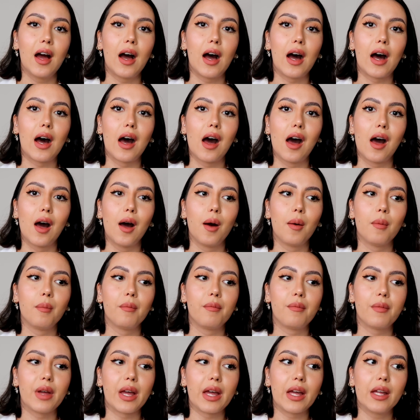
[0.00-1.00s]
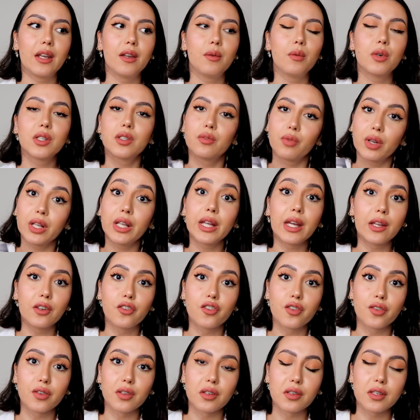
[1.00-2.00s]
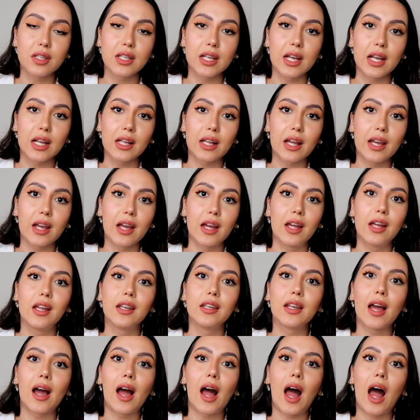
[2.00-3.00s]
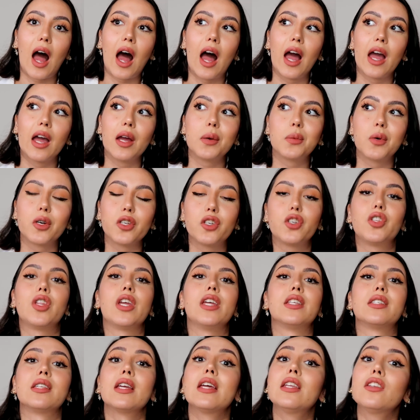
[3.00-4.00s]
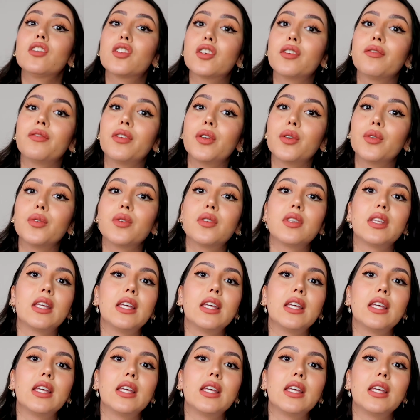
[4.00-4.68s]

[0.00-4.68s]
and it was really interesting, and I watched his interviews.